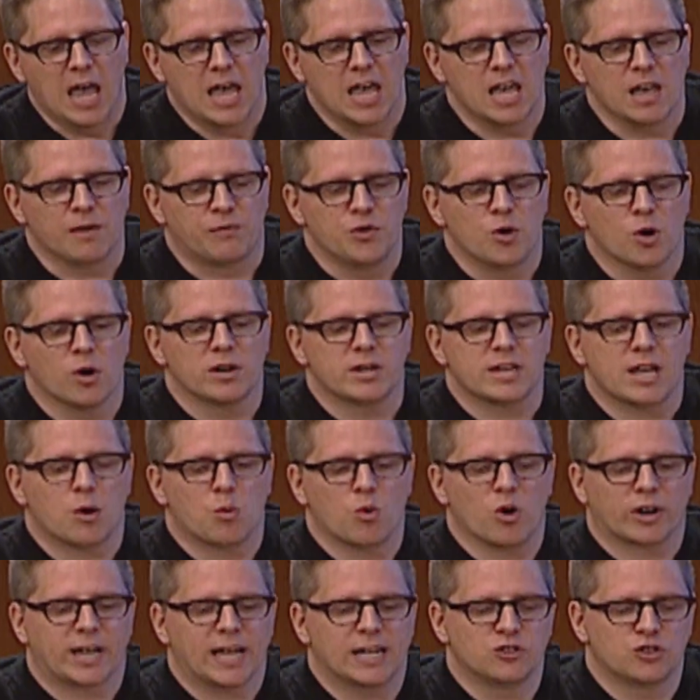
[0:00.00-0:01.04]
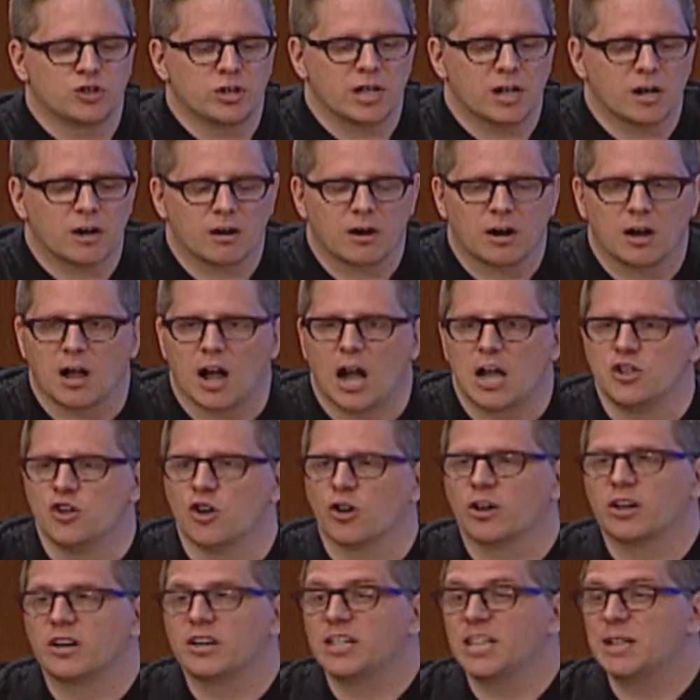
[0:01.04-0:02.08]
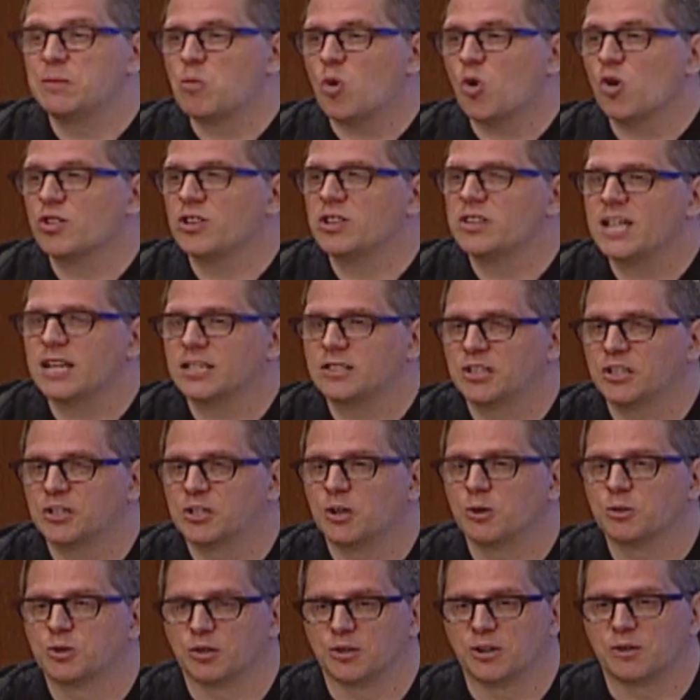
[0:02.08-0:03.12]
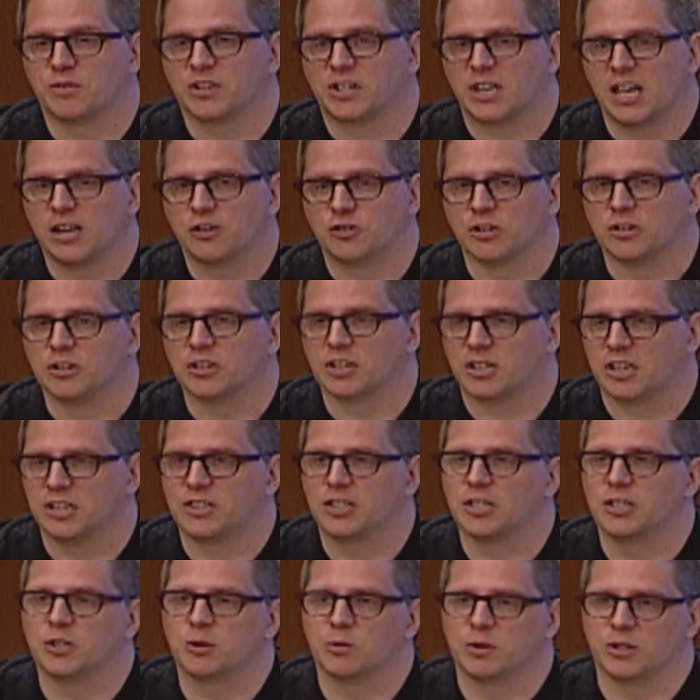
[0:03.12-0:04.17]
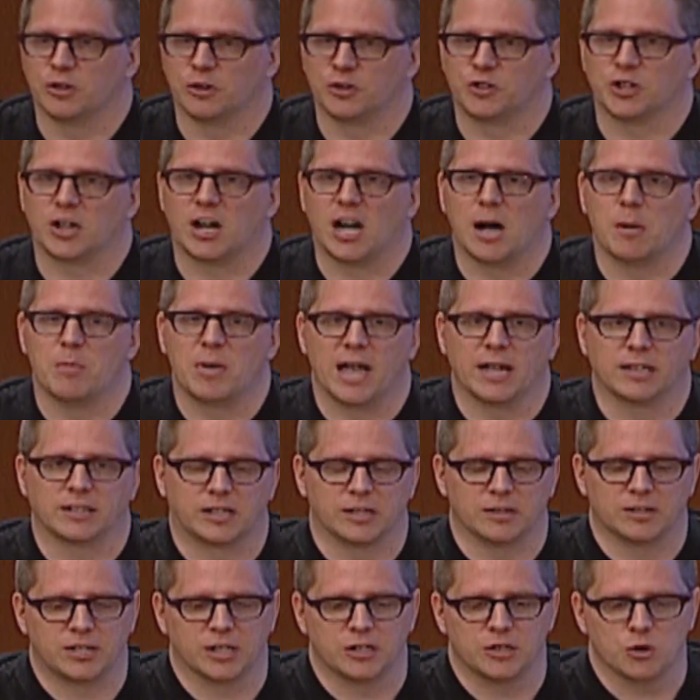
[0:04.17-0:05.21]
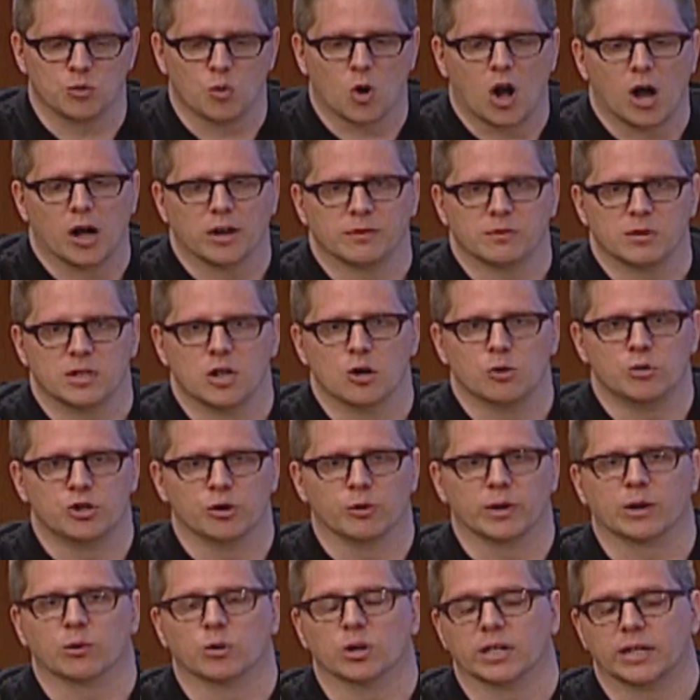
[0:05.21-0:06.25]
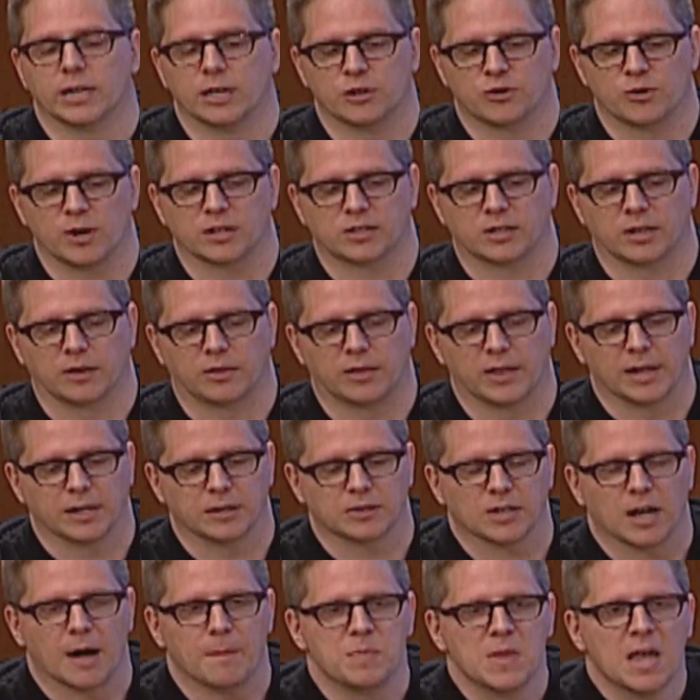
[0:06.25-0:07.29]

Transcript: If you're a network engineer, you're going to need more than that Cisco certification to continue in your job and continue on doing really interesting things.